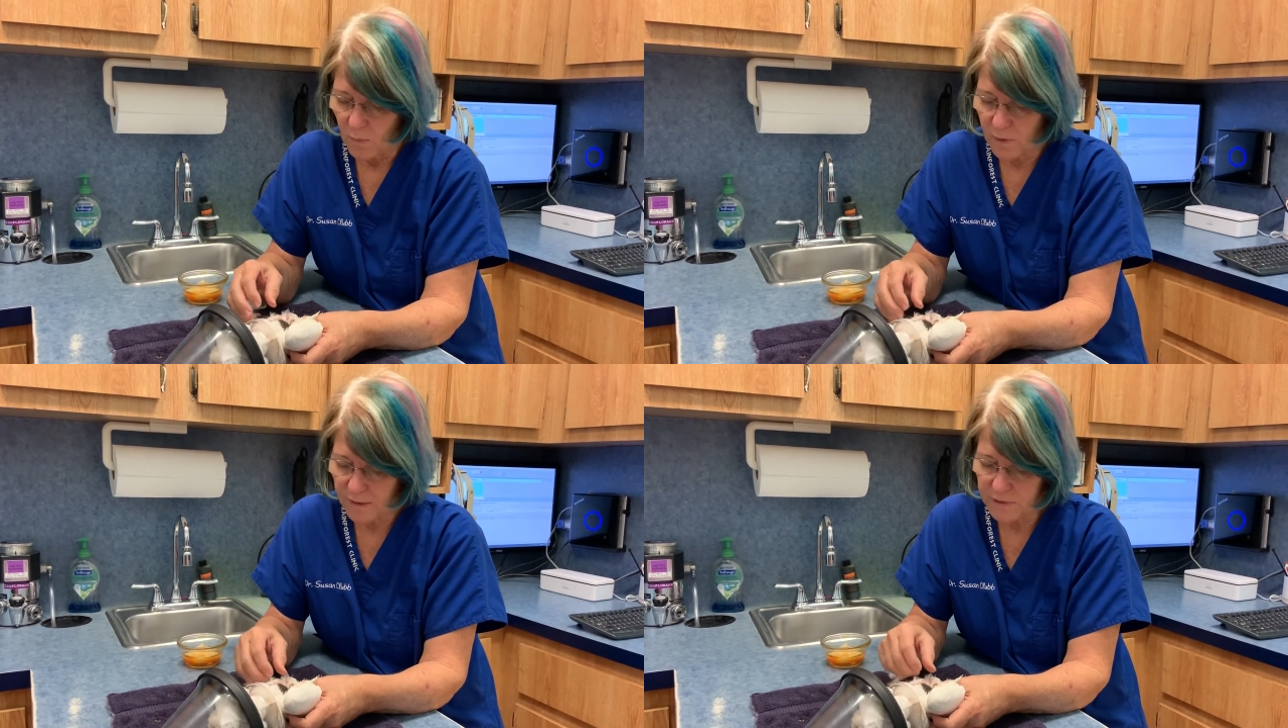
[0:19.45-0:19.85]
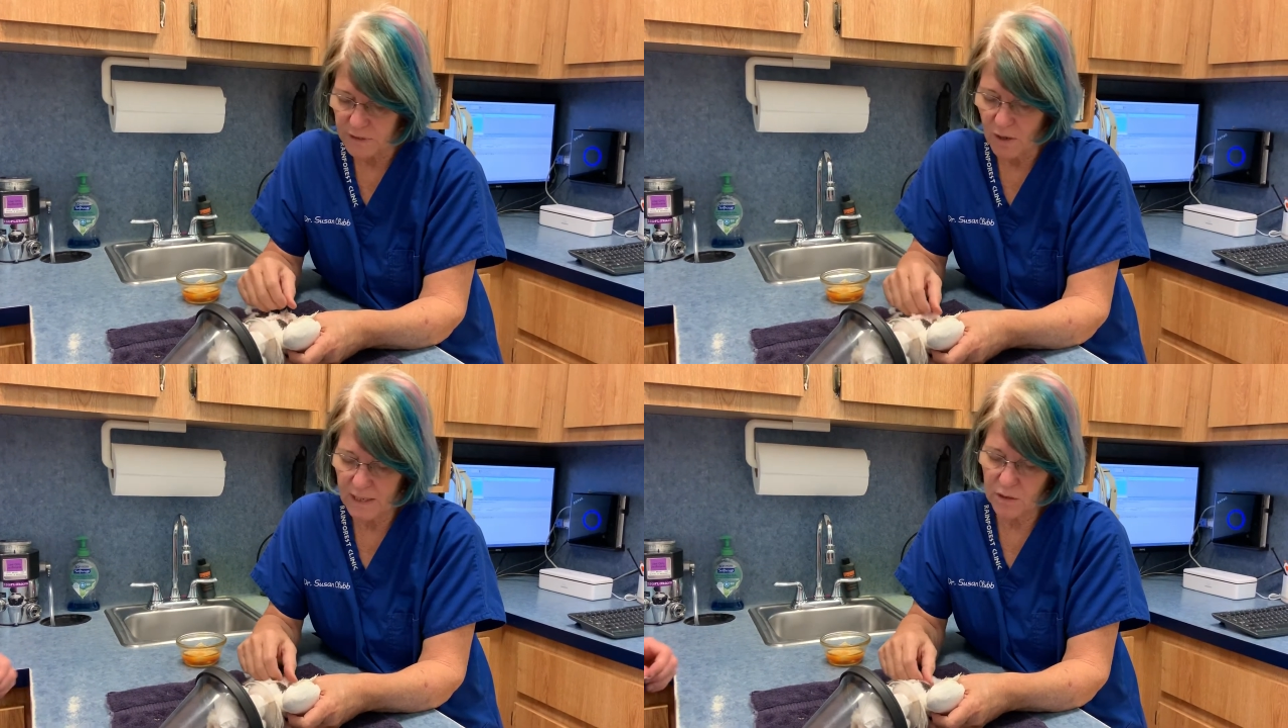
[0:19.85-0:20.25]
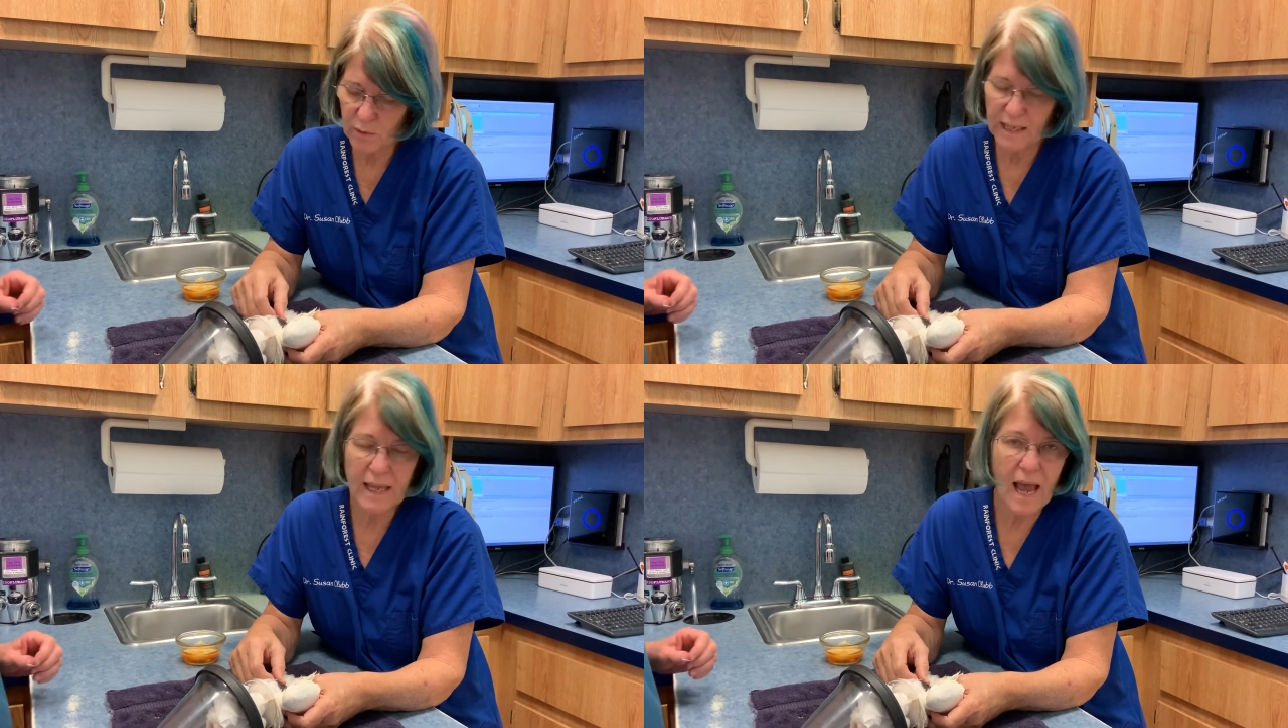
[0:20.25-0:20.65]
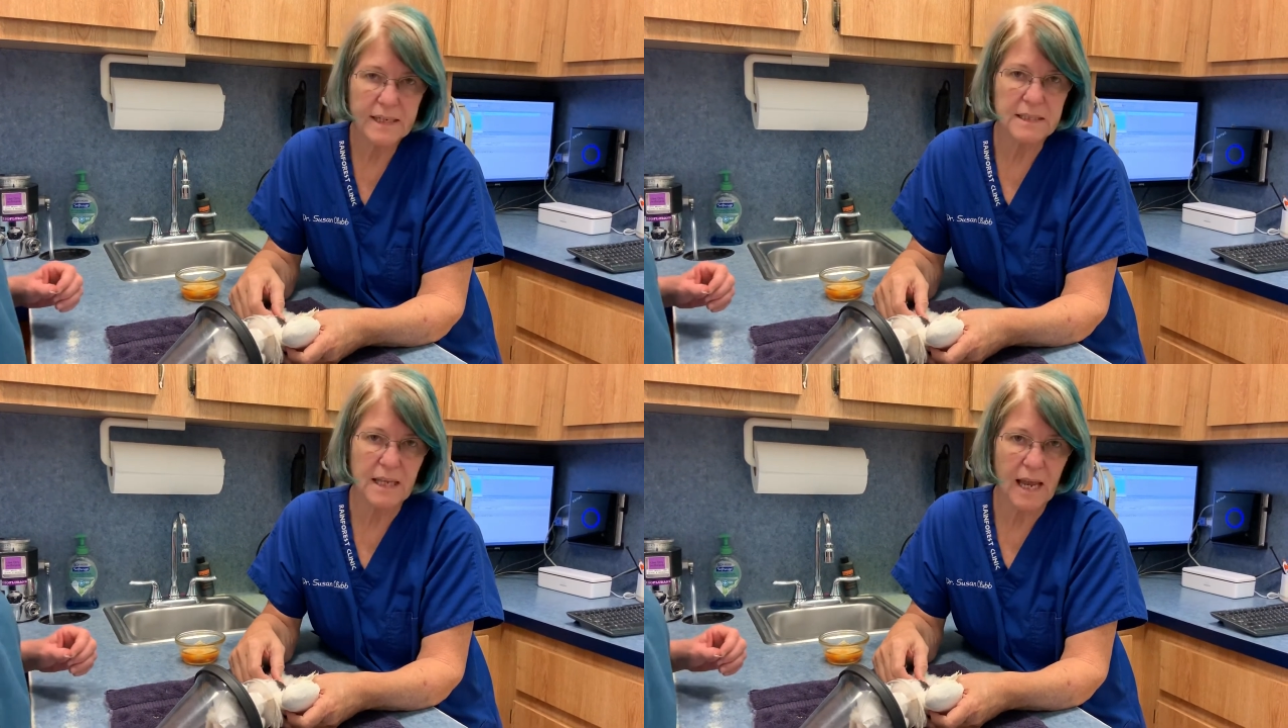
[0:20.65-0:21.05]
We've started doing CAT
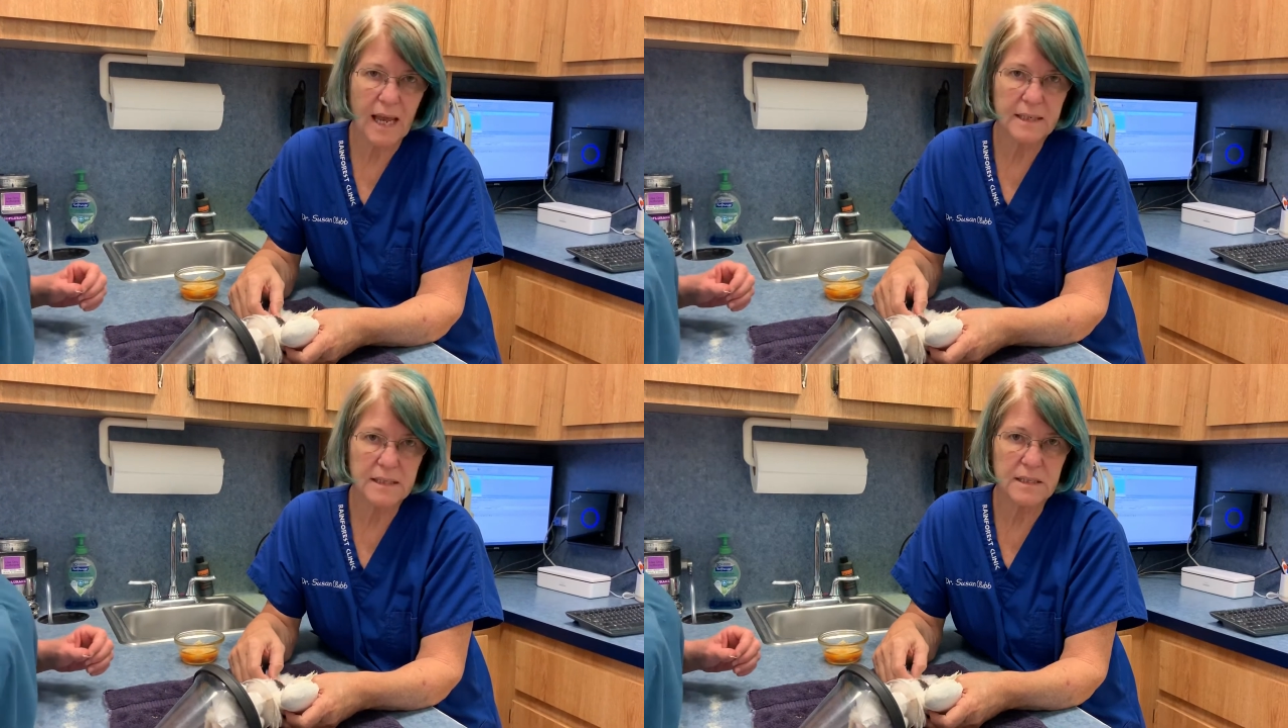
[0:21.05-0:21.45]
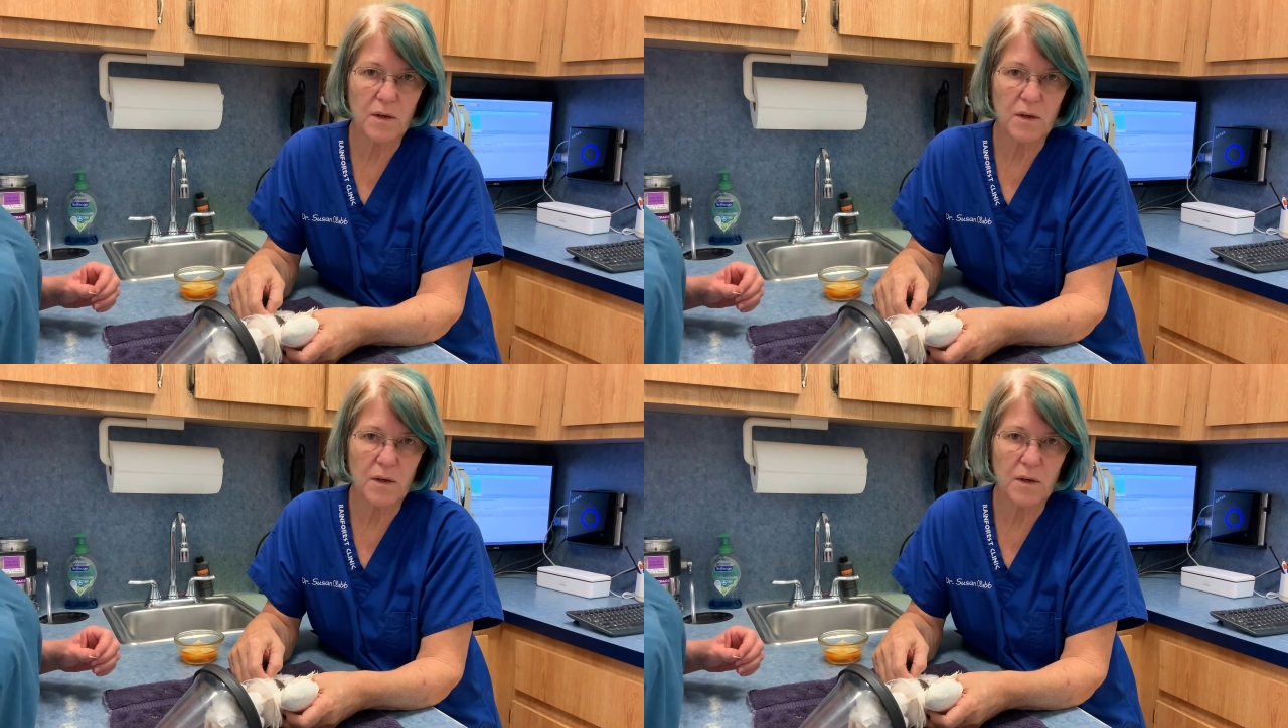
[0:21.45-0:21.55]
scans